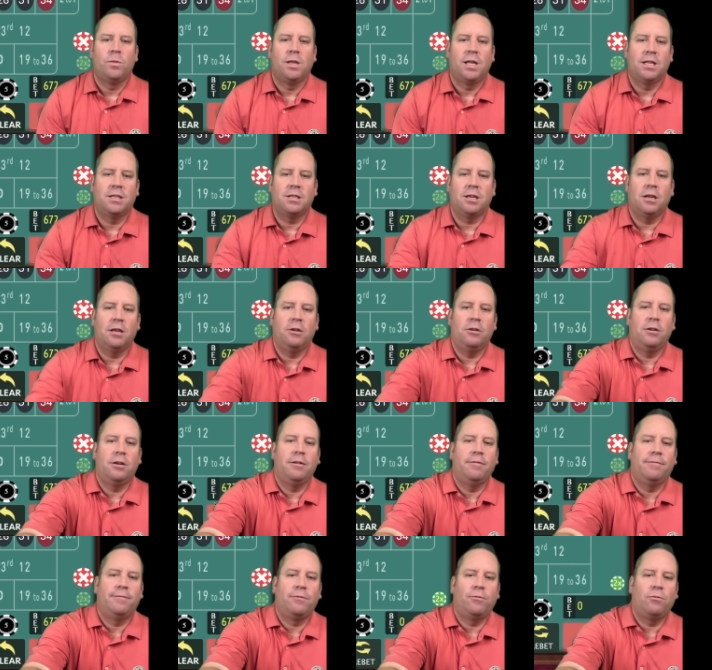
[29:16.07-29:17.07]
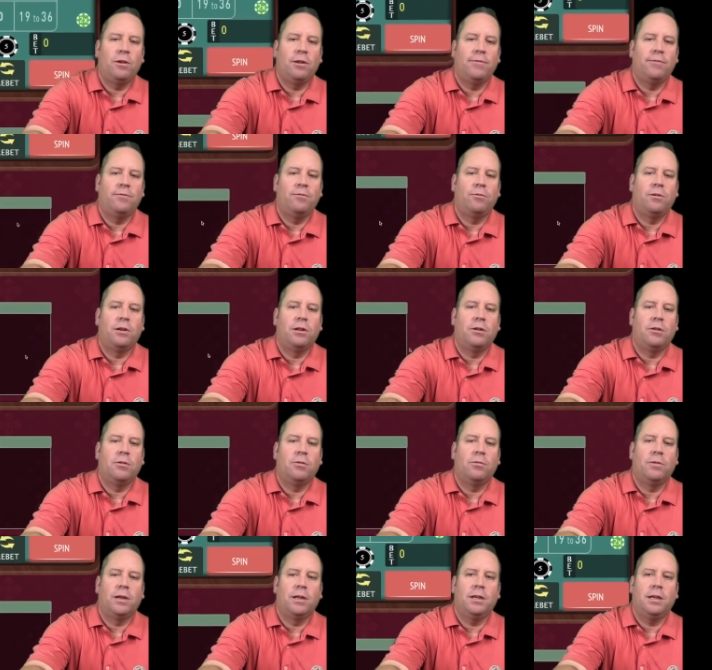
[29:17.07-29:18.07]
It's a $144
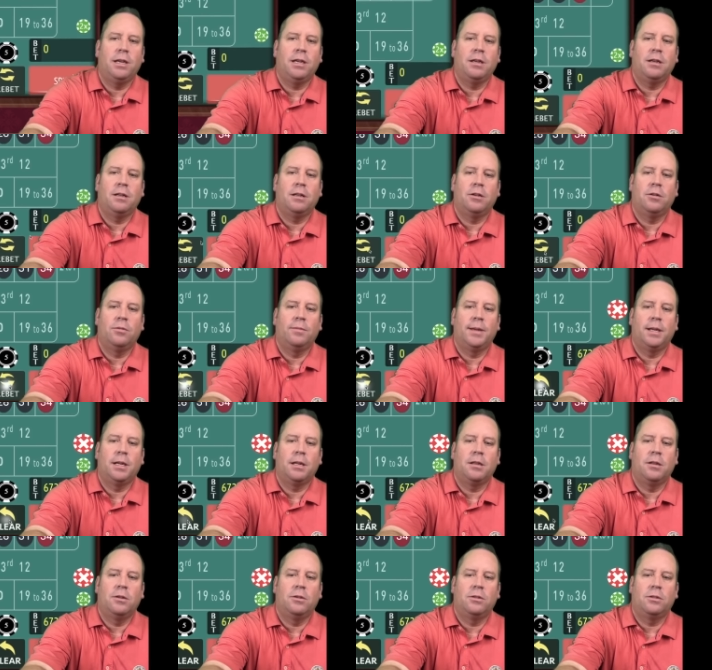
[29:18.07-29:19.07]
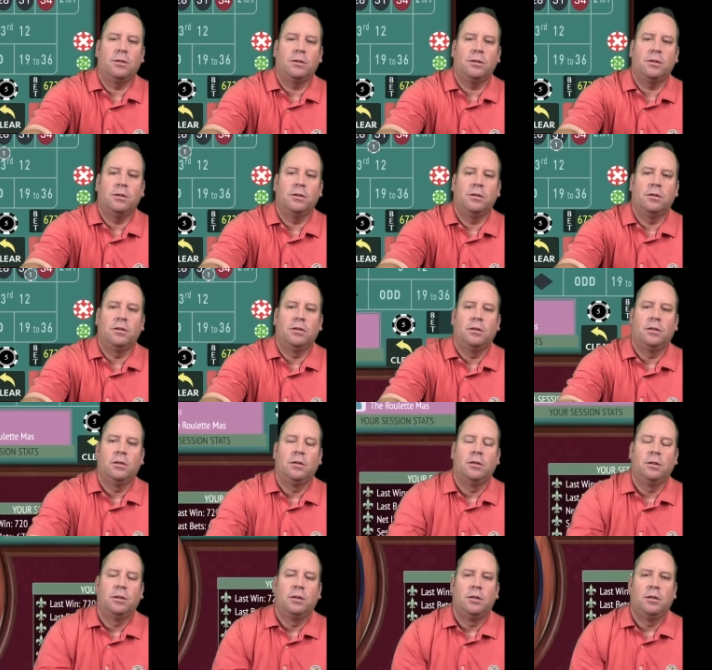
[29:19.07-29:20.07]
win, getting a little bit closer.
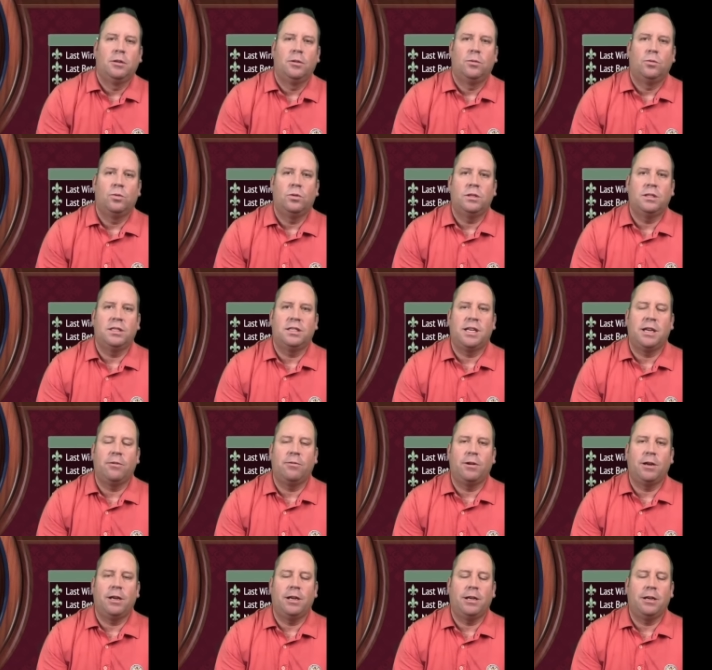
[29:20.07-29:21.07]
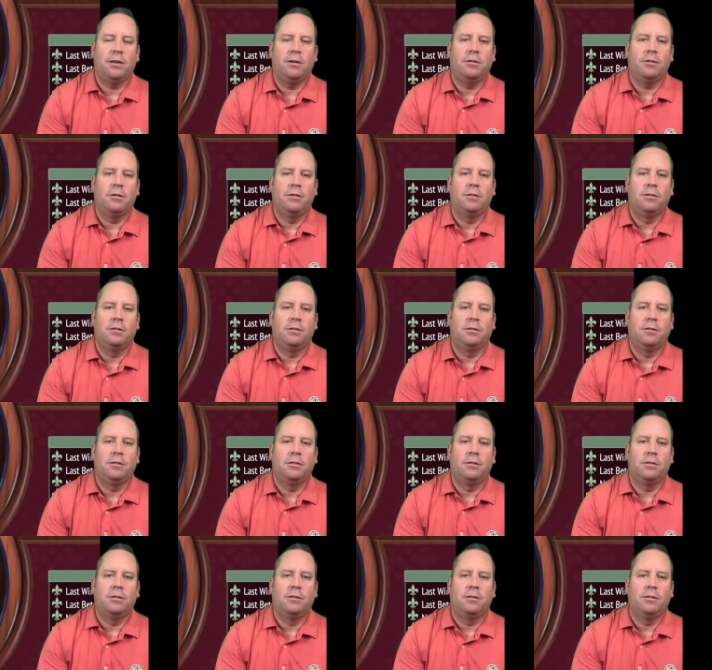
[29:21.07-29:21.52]
No more bet. We'll just stay right here.